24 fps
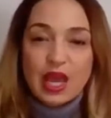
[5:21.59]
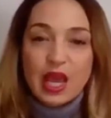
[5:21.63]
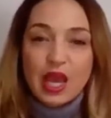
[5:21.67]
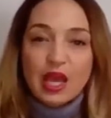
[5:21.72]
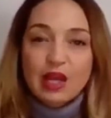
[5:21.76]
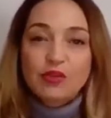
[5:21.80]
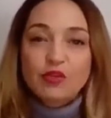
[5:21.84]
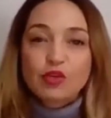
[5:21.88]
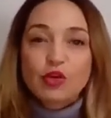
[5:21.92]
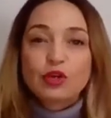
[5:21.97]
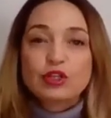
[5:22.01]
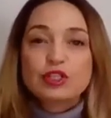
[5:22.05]

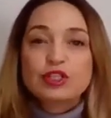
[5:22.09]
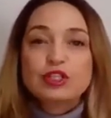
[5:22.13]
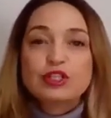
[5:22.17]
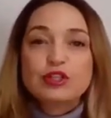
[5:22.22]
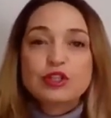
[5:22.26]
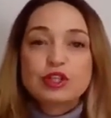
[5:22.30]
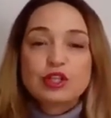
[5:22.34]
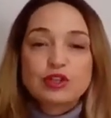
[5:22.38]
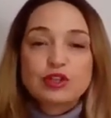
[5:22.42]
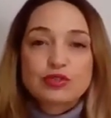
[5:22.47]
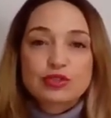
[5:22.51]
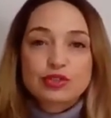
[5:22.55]
And of course, you
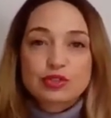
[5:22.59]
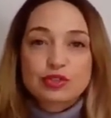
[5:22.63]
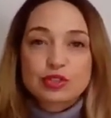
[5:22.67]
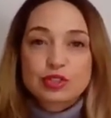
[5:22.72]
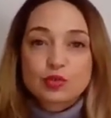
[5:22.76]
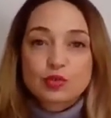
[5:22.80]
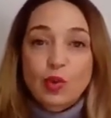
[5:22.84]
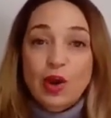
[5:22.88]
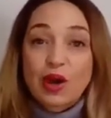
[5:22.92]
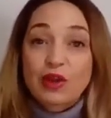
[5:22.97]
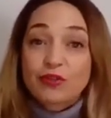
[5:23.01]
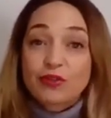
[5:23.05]
can use your
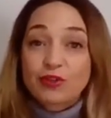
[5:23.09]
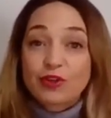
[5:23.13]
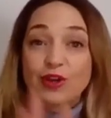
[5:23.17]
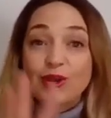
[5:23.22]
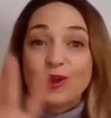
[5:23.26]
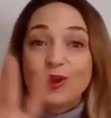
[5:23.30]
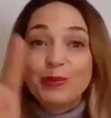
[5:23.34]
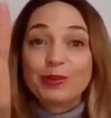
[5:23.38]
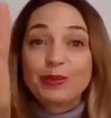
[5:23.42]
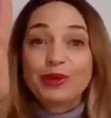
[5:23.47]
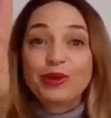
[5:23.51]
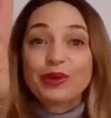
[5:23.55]
SWOT for
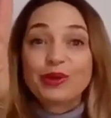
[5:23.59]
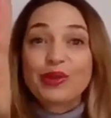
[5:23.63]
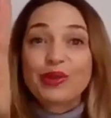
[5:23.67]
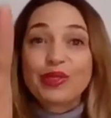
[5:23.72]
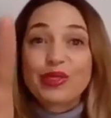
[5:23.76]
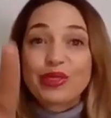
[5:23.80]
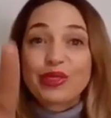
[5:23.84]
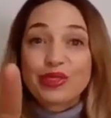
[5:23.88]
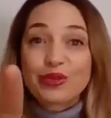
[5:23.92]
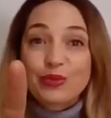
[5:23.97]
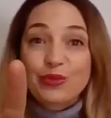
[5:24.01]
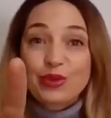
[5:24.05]
number
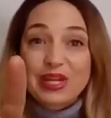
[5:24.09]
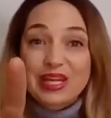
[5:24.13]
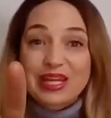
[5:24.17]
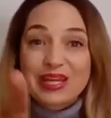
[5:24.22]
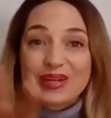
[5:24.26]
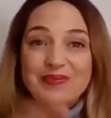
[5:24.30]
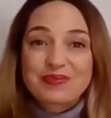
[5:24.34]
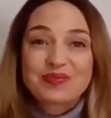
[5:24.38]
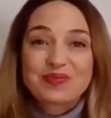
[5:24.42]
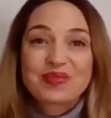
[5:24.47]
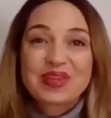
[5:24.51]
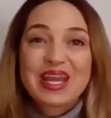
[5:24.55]
3.